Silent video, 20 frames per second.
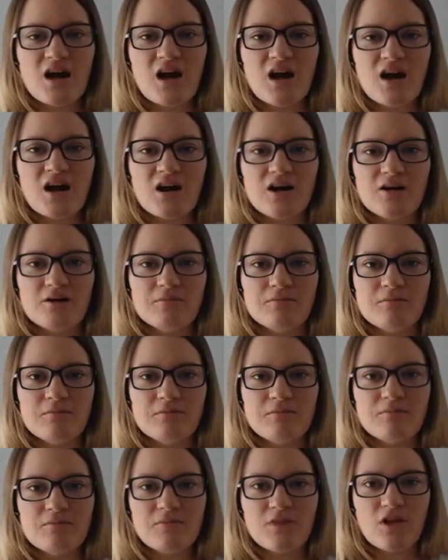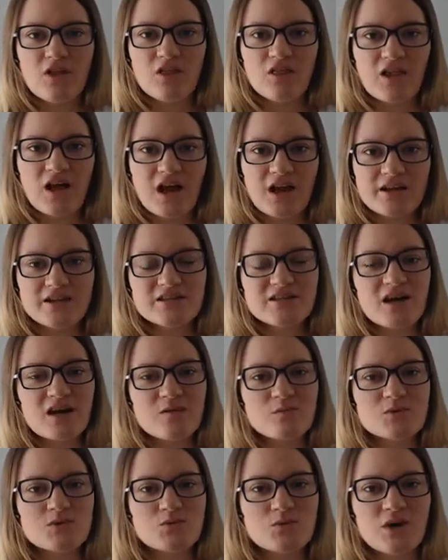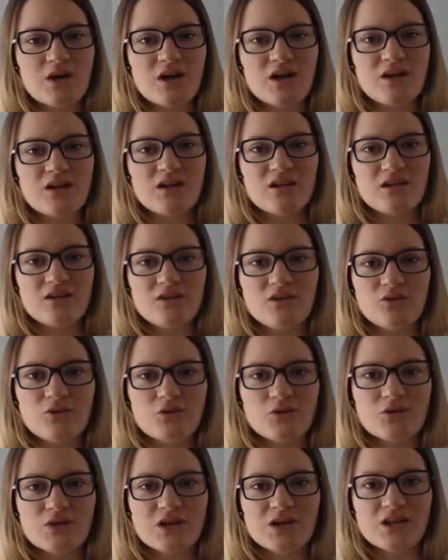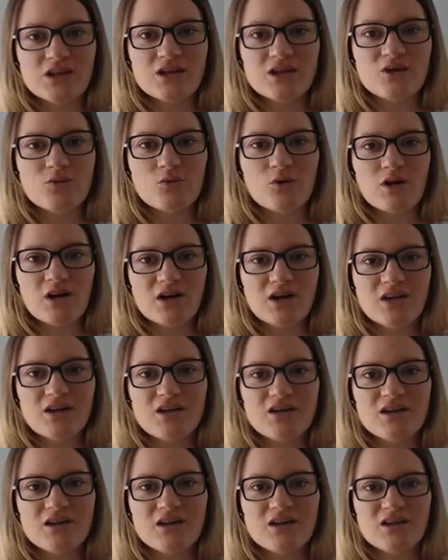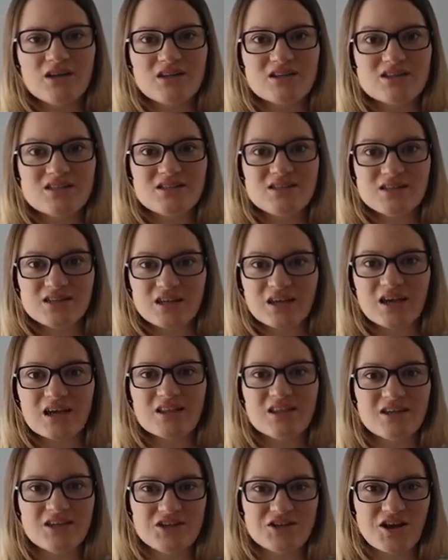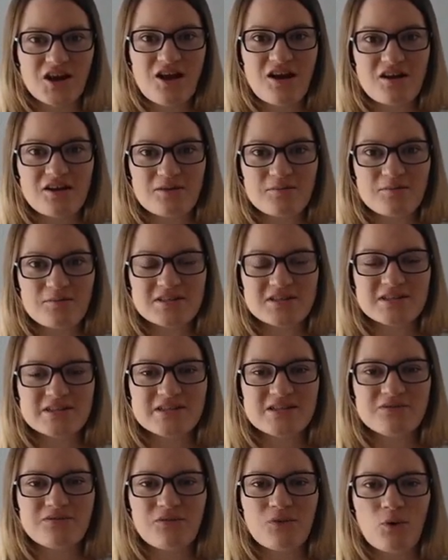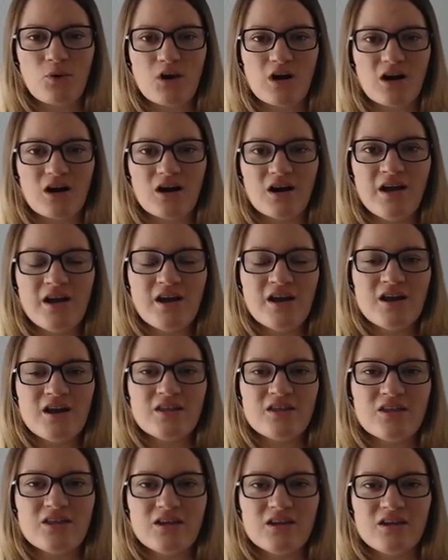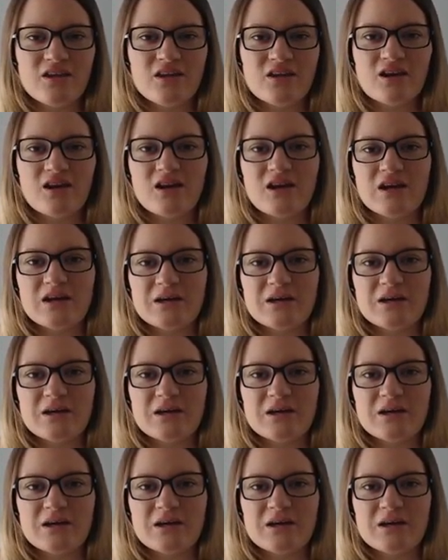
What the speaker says: a lot of times what you really want is to get the job, is for the